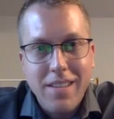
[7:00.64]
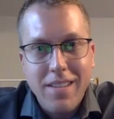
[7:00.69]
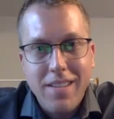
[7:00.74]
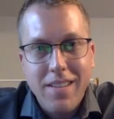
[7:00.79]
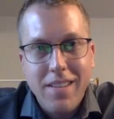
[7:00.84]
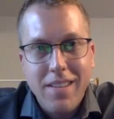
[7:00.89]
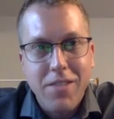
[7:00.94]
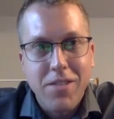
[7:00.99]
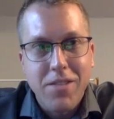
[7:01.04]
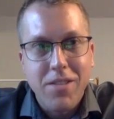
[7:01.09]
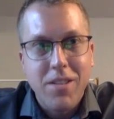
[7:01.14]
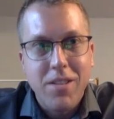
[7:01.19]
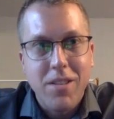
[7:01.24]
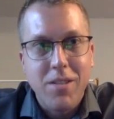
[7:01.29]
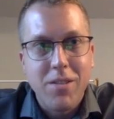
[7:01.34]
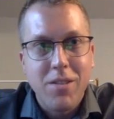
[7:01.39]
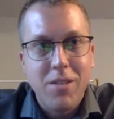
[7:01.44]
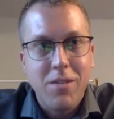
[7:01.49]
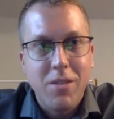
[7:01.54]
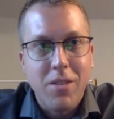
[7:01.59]
they're just
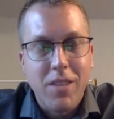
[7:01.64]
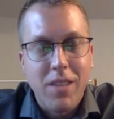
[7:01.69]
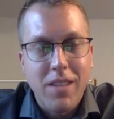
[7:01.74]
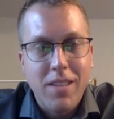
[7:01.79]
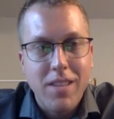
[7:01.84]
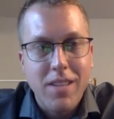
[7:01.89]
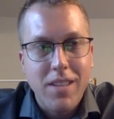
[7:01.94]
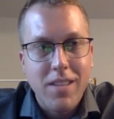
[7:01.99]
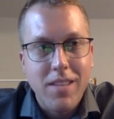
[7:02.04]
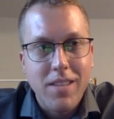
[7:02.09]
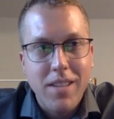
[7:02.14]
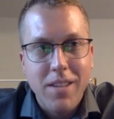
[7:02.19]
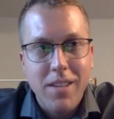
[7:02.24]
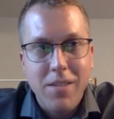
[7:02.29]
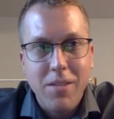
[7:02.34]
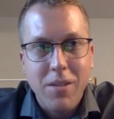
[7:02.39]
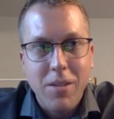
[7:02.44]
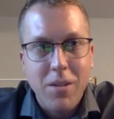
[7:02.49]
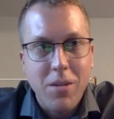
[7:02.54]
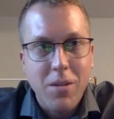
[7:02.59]
useful in the sense that
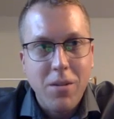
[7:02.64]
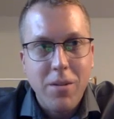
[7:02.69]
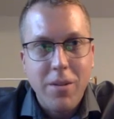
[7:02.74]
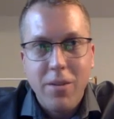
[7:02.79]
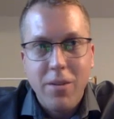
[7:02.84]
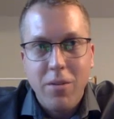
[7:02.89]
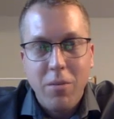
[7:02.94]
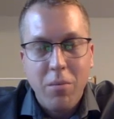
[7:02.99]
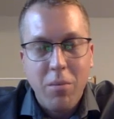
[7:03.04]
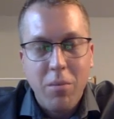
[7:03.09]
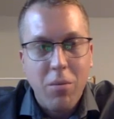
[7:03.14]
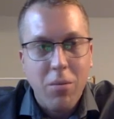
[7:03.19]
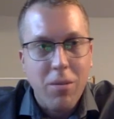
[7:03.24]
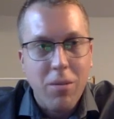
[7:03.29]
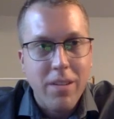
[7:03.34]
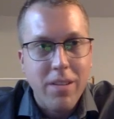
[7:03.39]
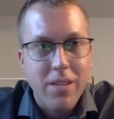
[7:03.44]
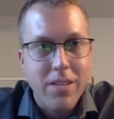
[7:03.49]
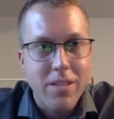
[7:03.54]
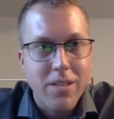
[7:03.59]
you know who you're
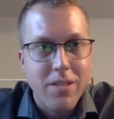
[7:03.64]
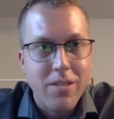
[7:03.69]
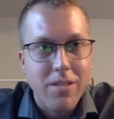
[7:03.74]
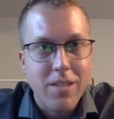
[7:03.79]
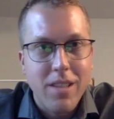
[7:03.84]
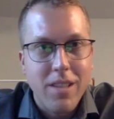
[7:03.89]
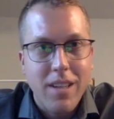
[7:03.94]
reporting to.